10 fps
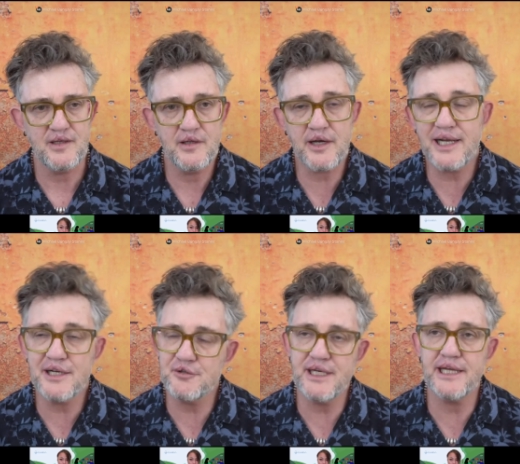Like I
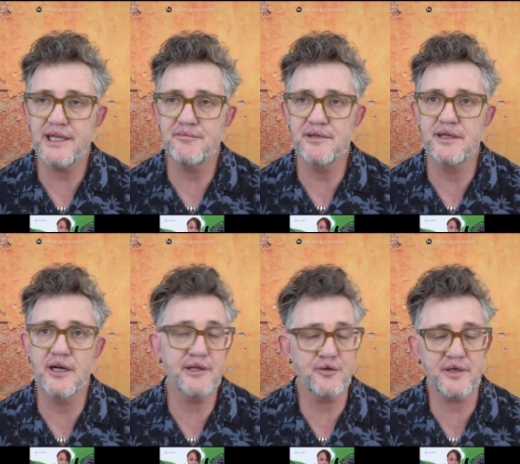literally had somebody, I
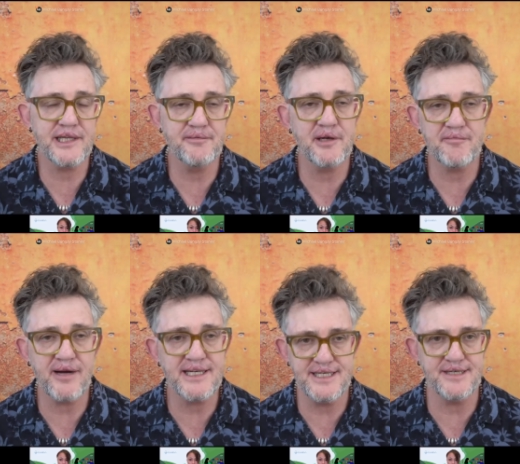was talking to somebody of my
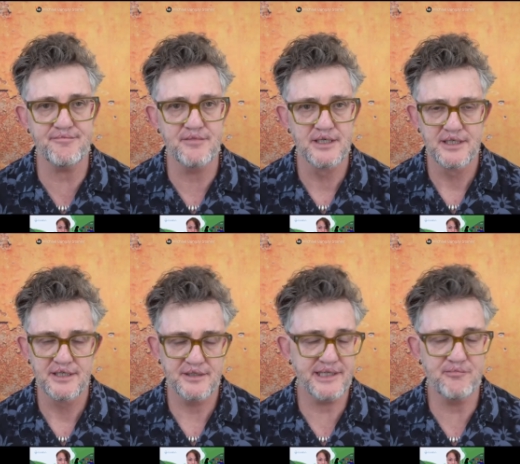team
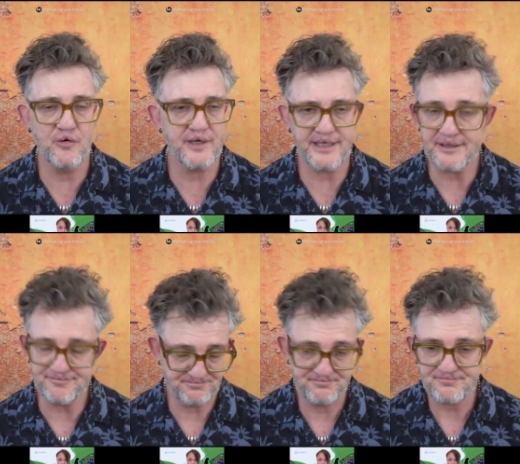this morning,
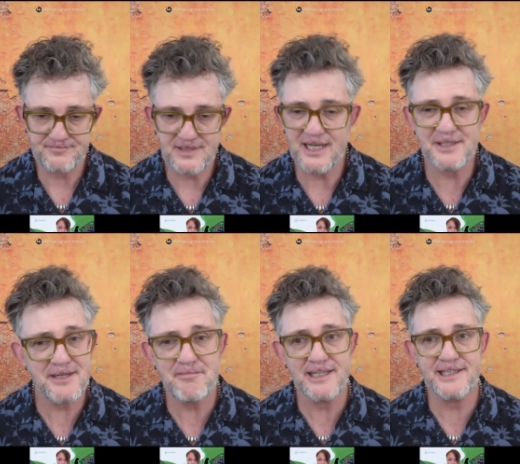and I
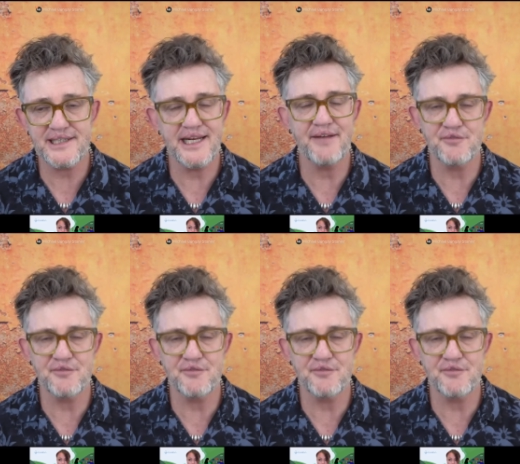basically have